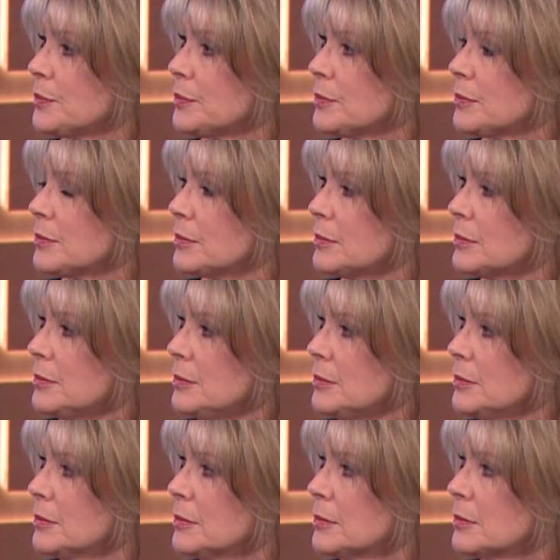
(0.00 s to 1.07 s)

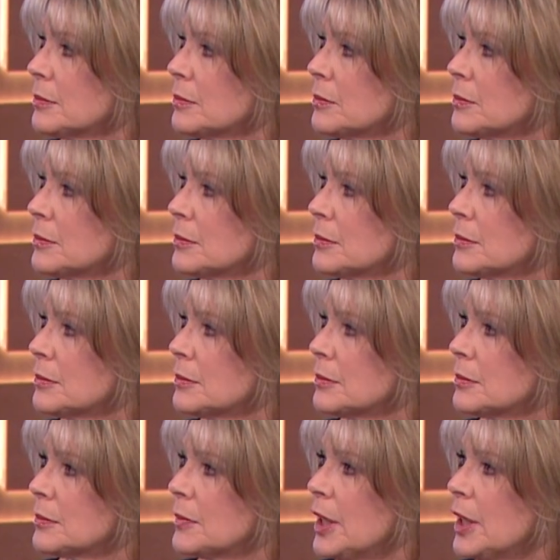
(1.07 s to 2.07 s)
[no speech]